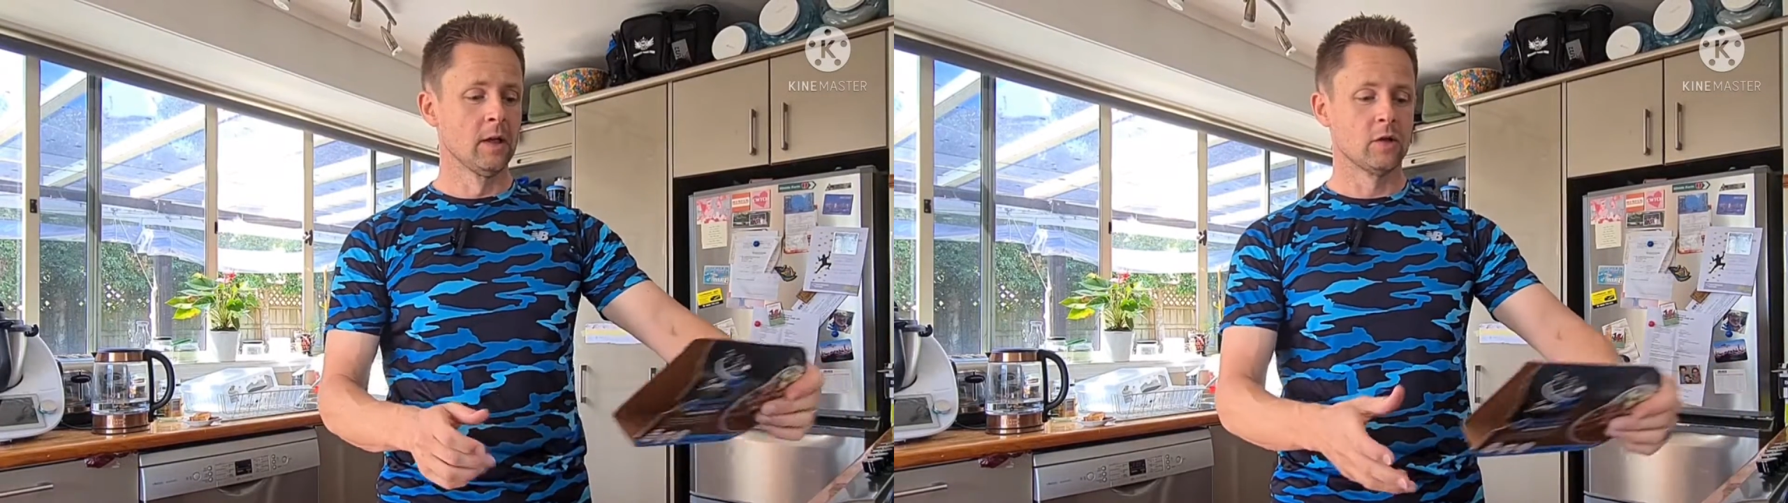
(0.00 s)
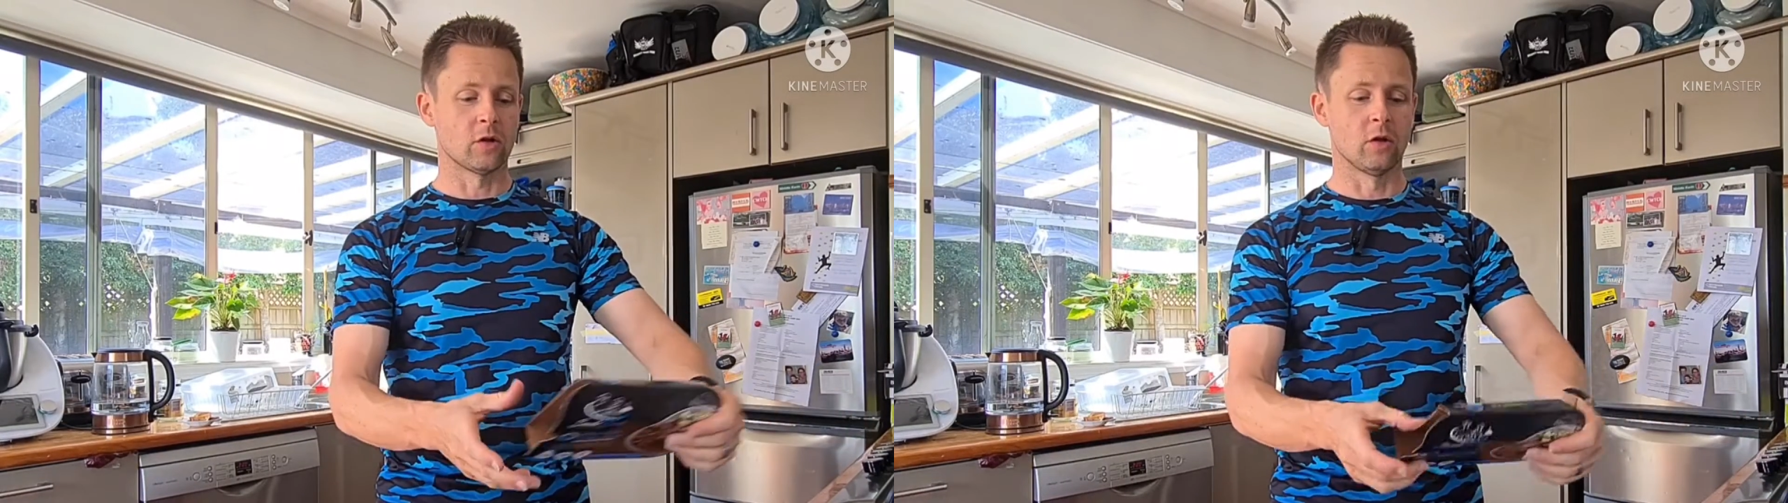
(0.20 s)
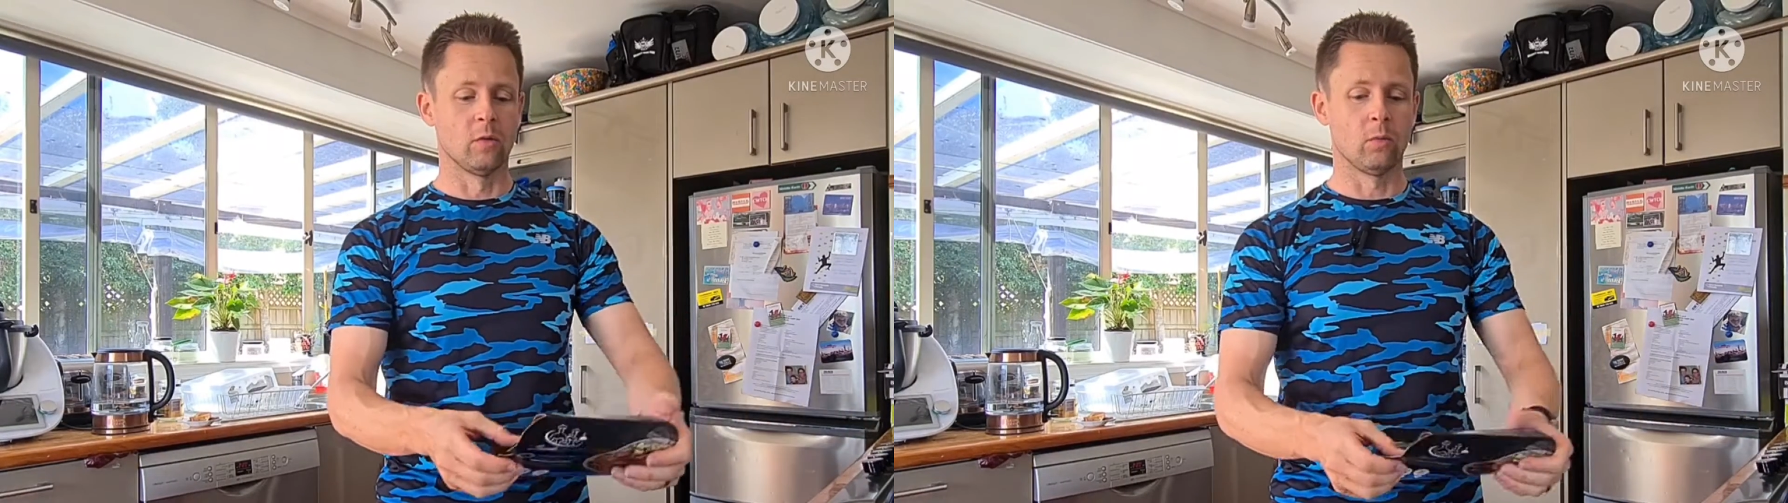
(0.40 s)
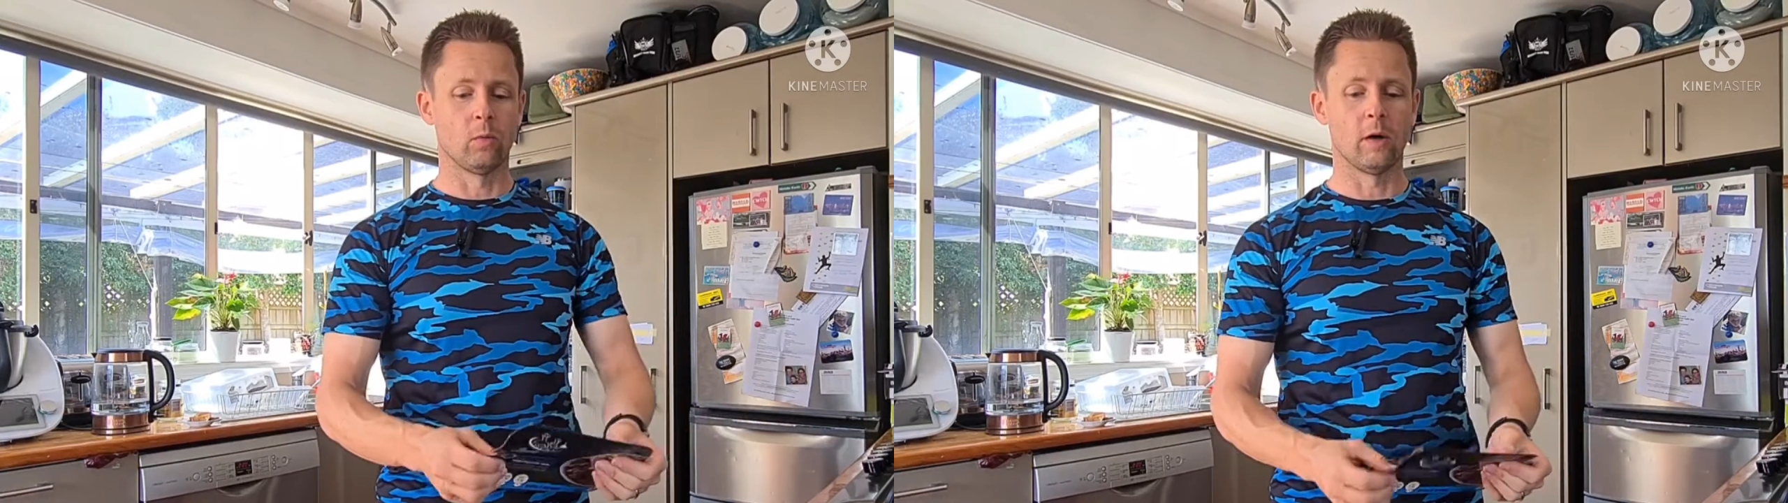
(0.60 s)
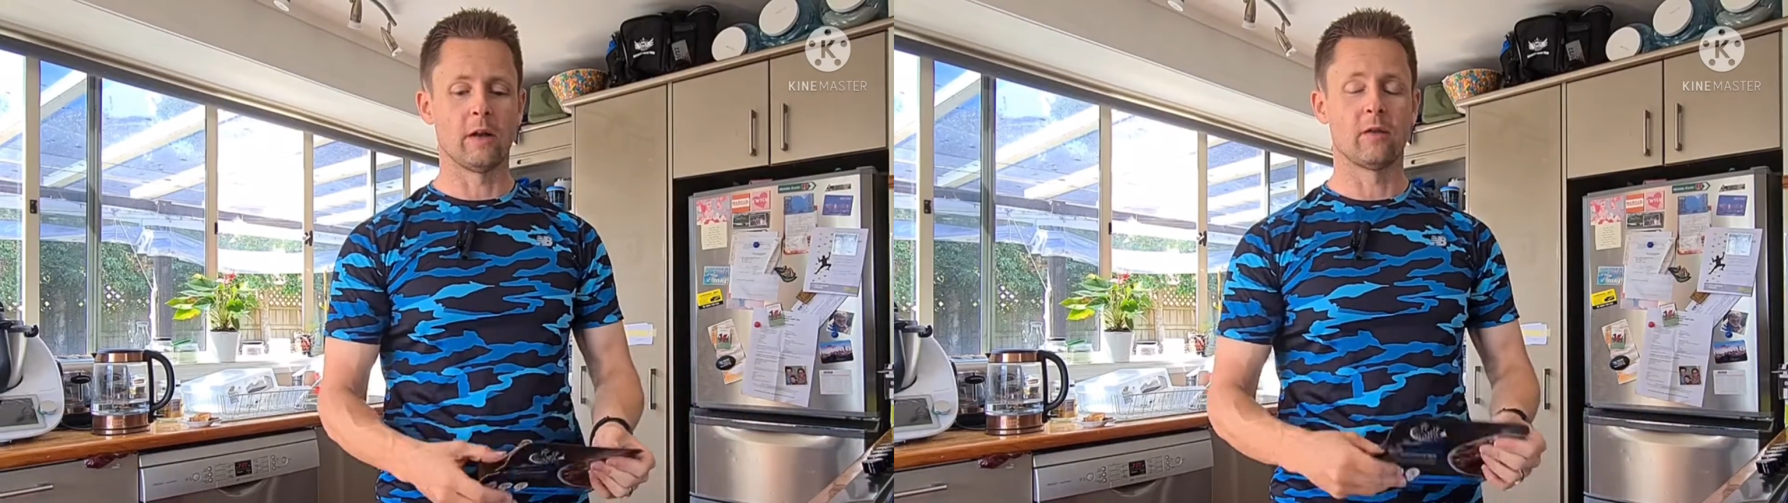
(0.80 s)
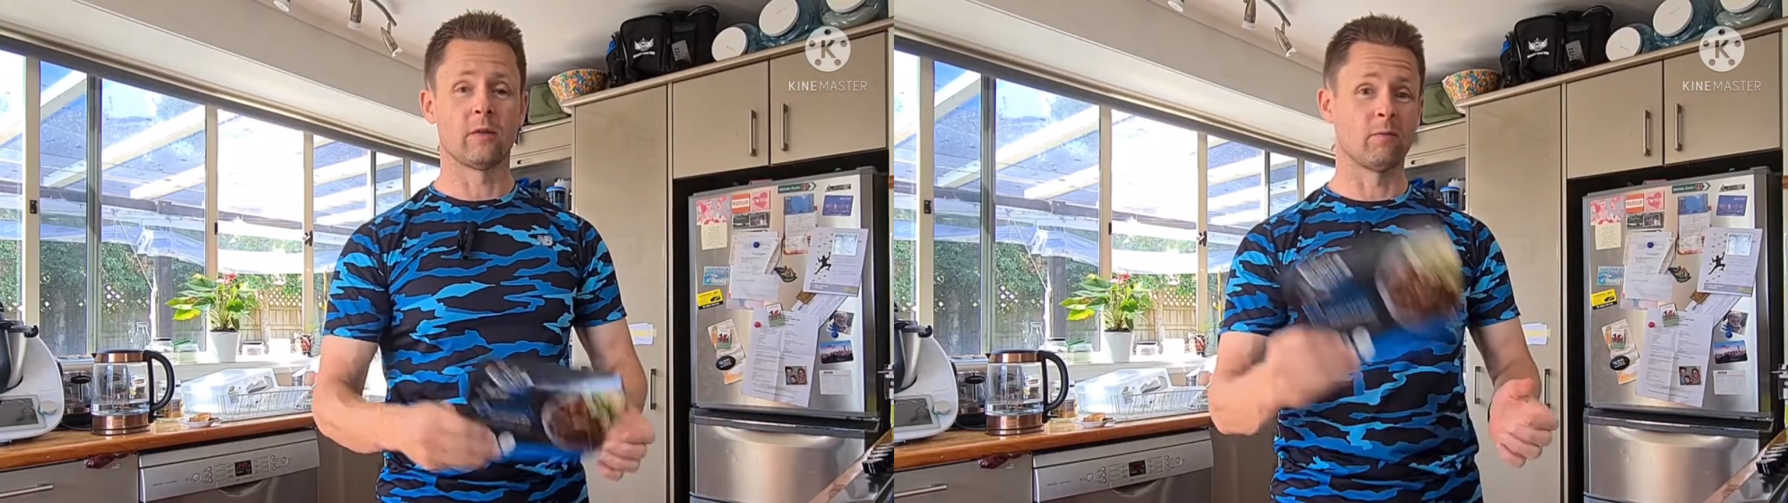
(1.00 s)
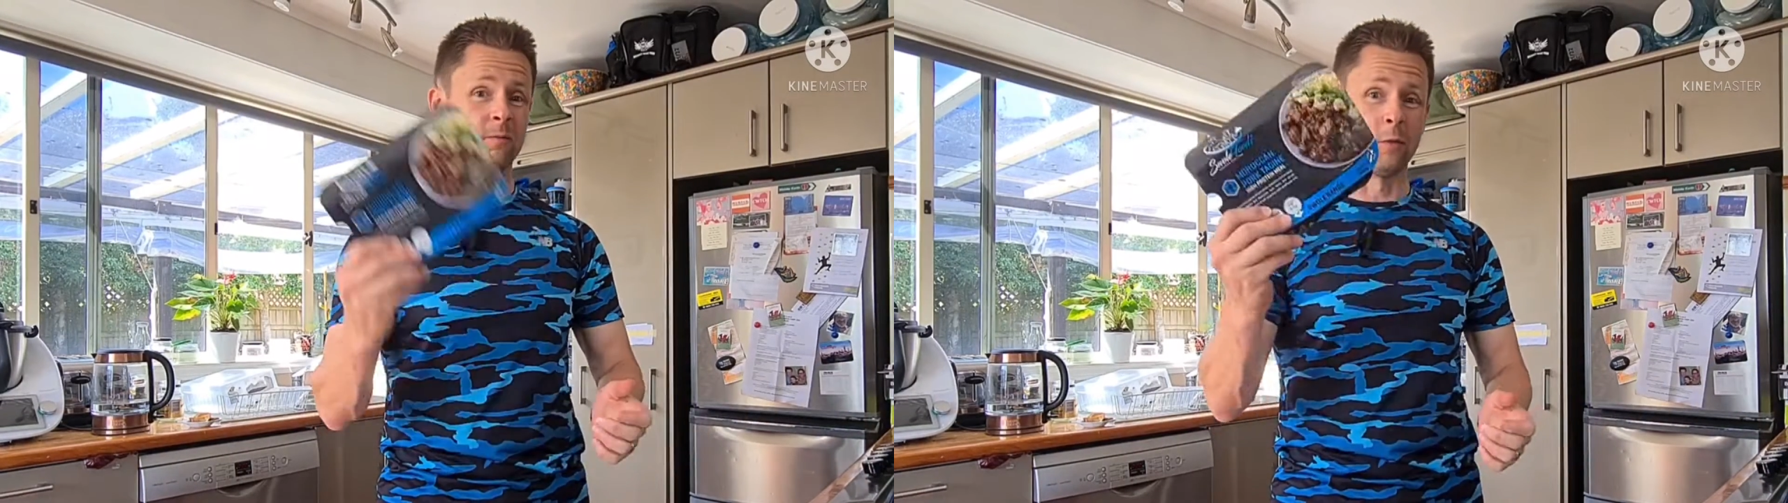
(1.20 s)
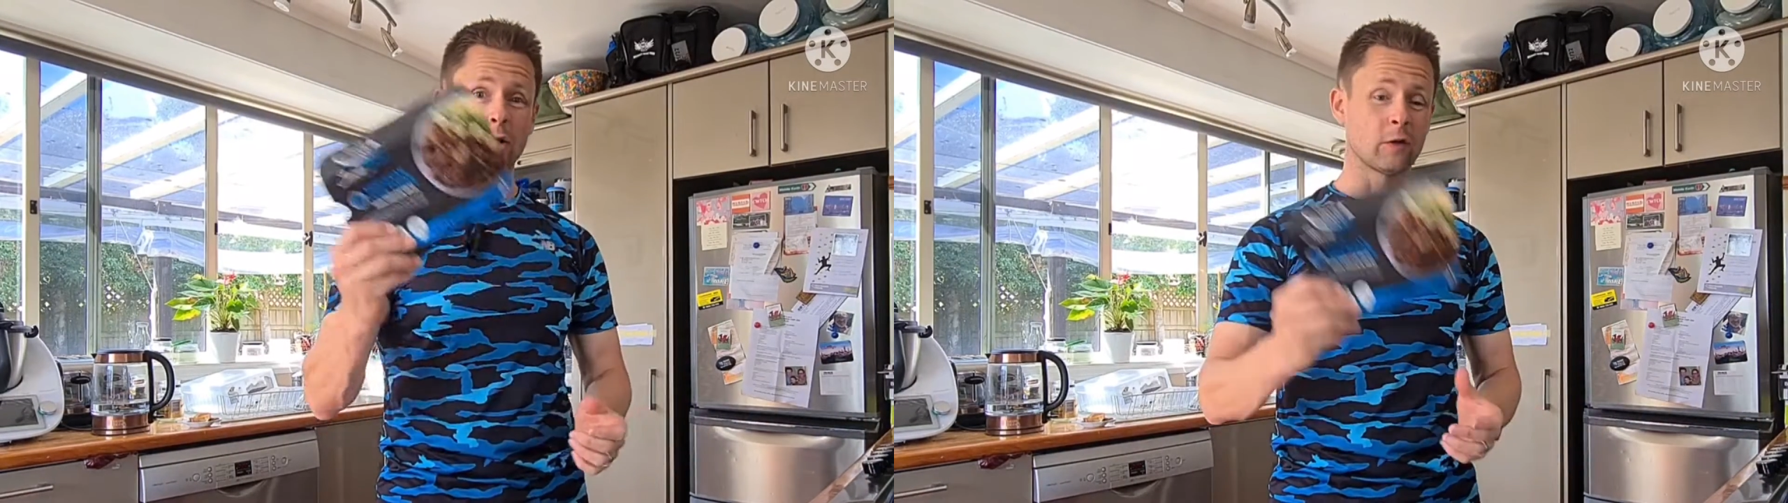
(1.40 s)
so with
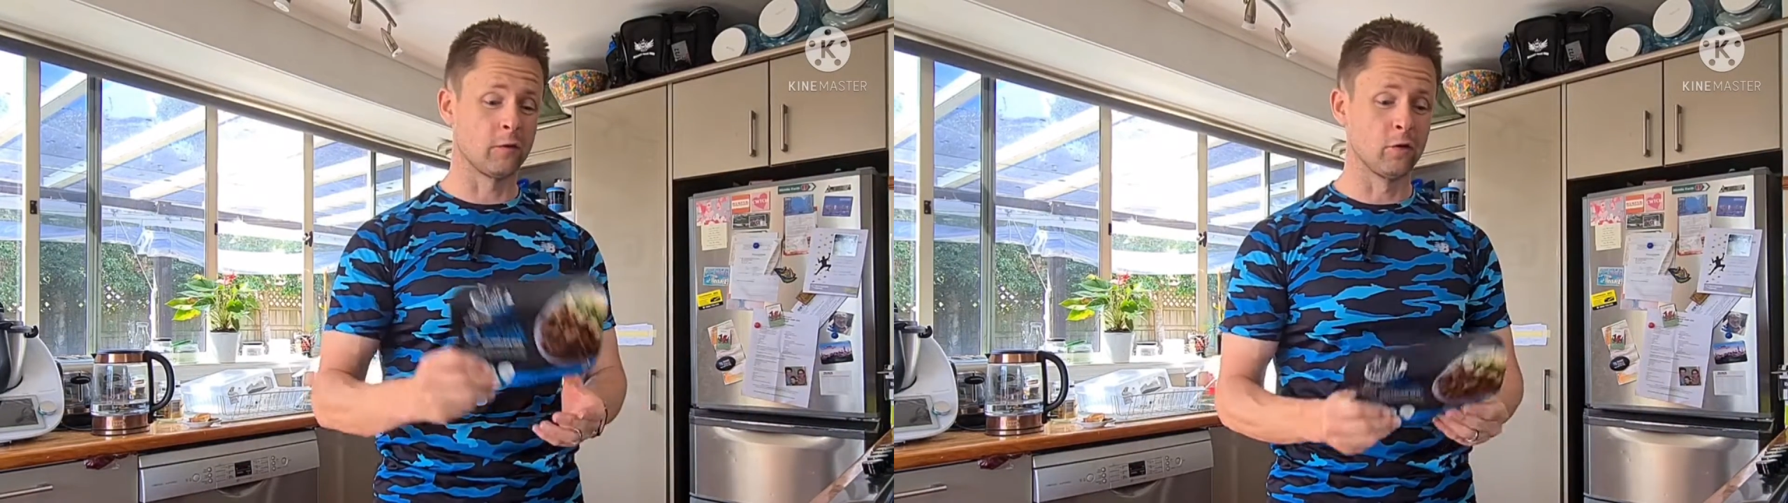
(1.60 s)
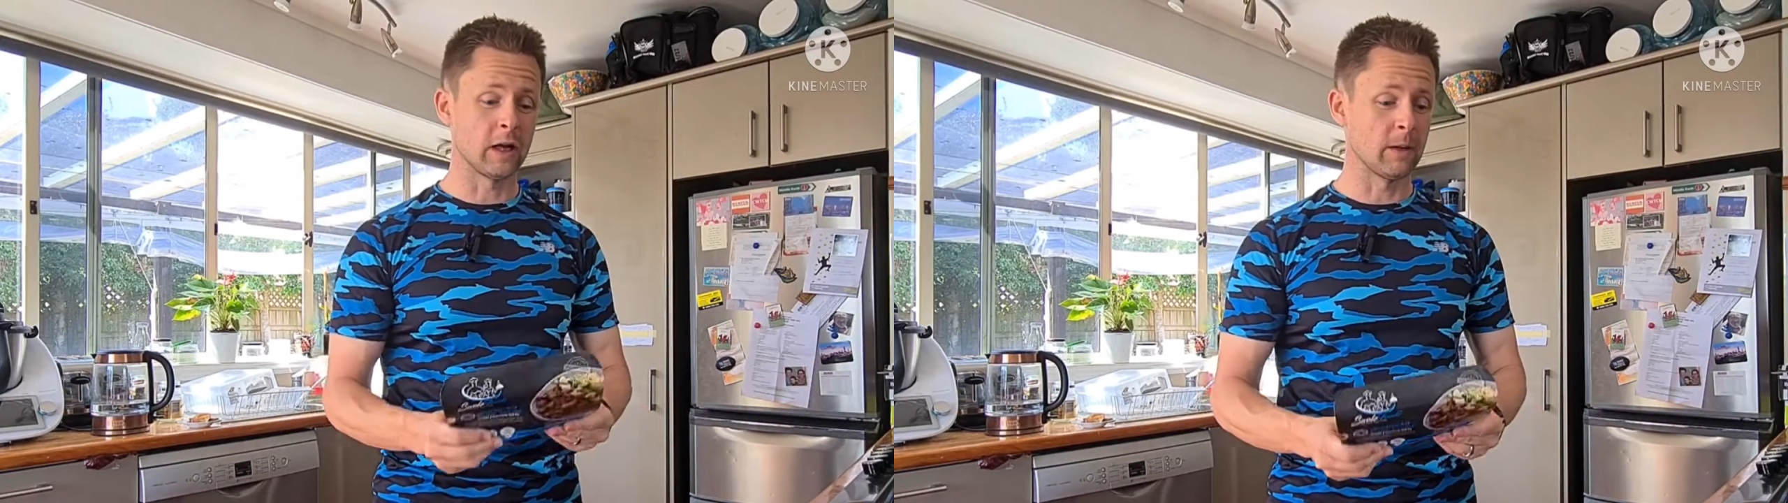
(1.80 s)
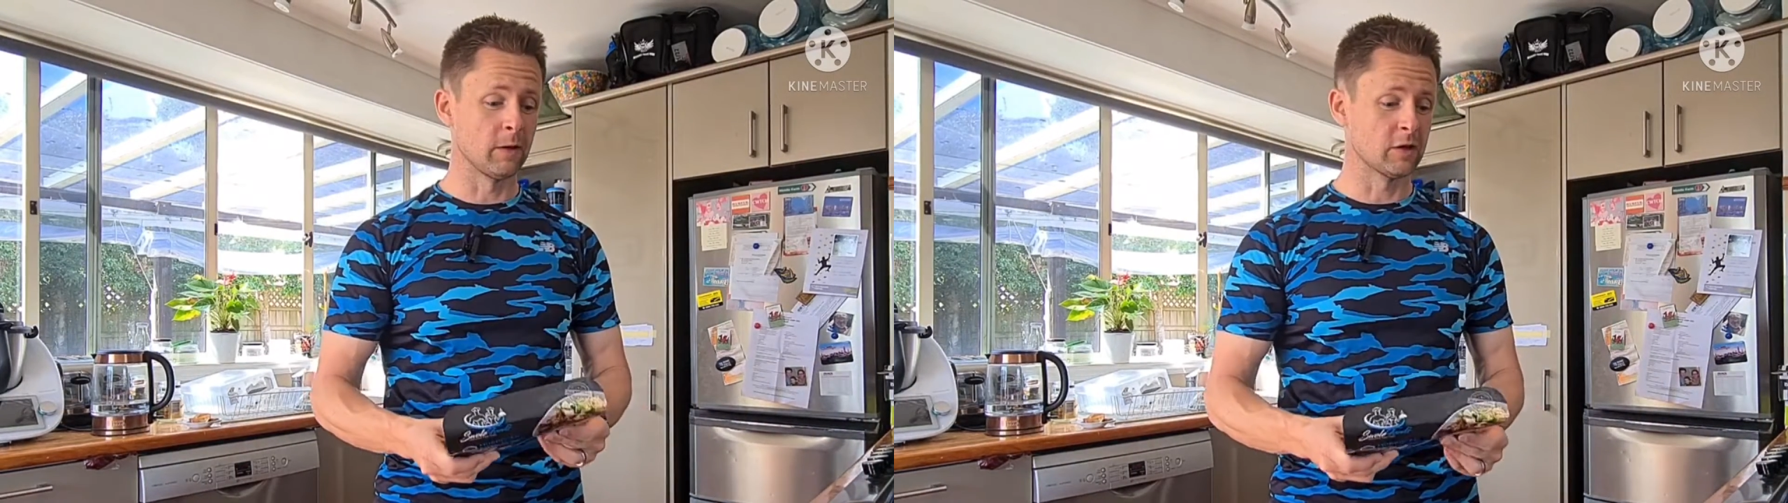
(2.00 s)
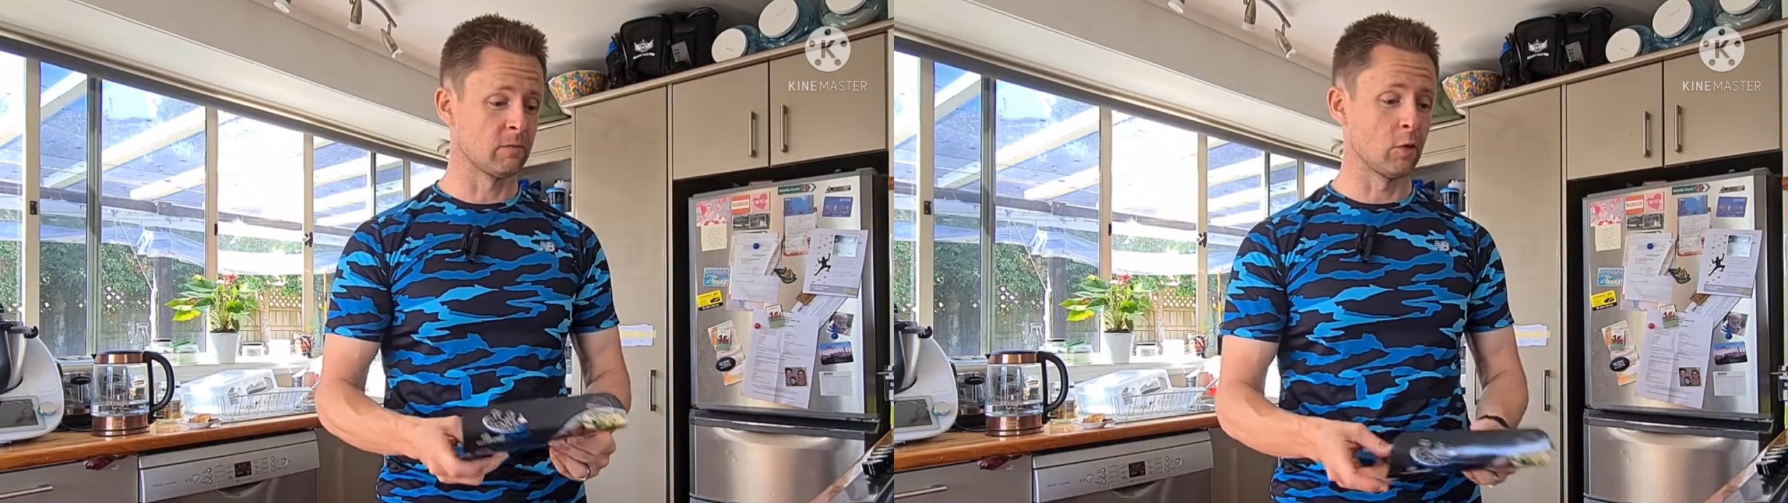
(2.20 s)
most food labels,